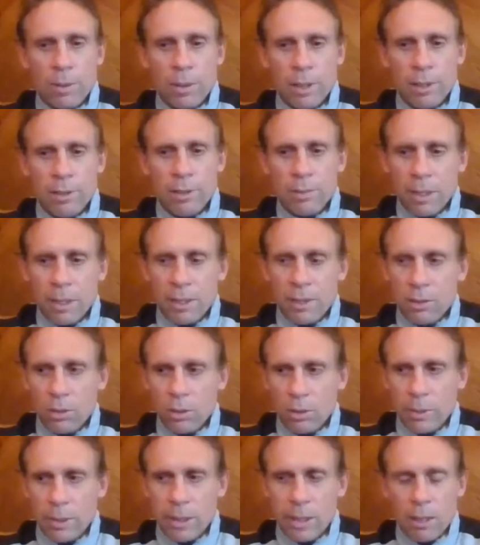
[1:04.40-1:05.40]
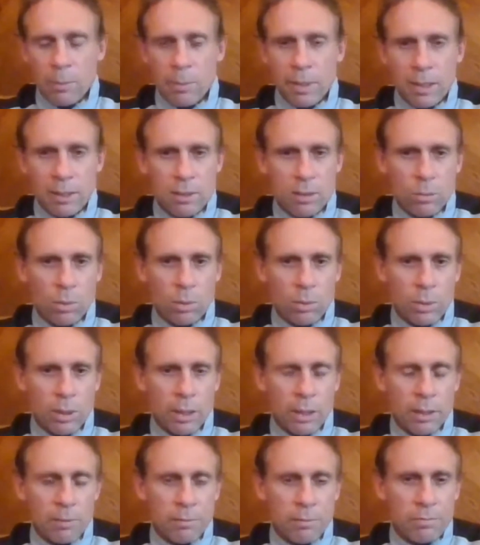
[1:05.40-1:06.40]
we need to make sure that we're getting back to what
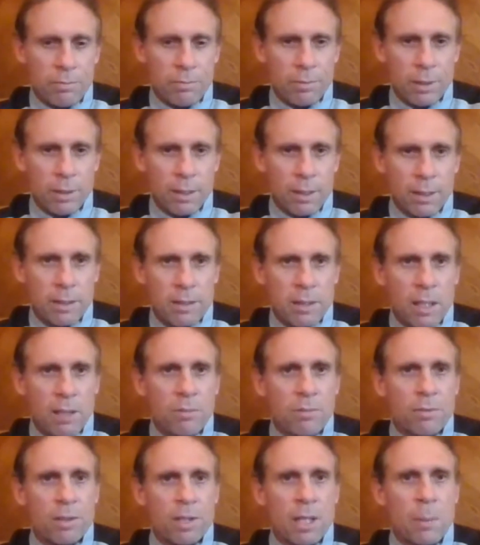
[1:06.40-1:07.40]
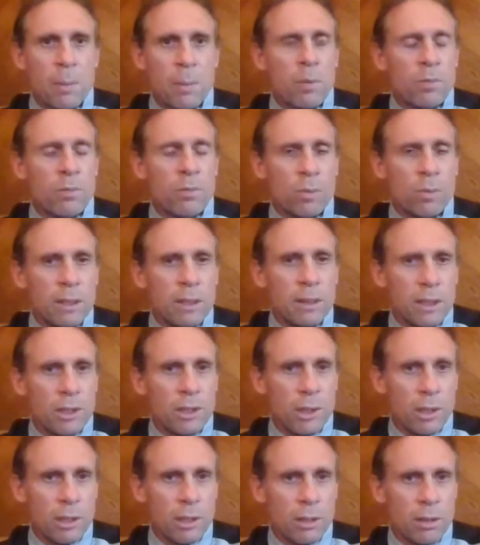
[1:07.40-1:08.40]
we've uh, done for a number of weeks
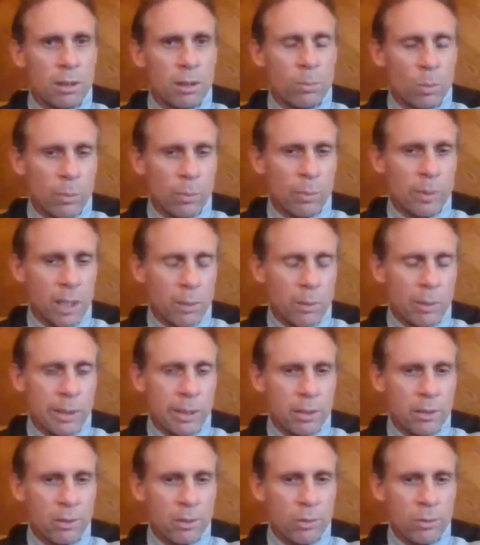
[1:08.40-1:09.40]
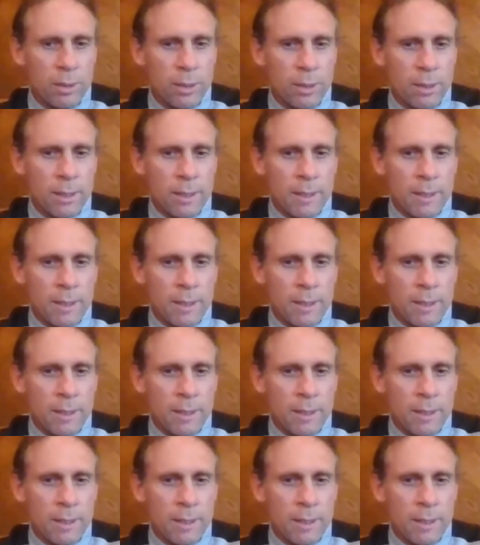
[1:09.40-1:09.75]
this year and then what we know we can do,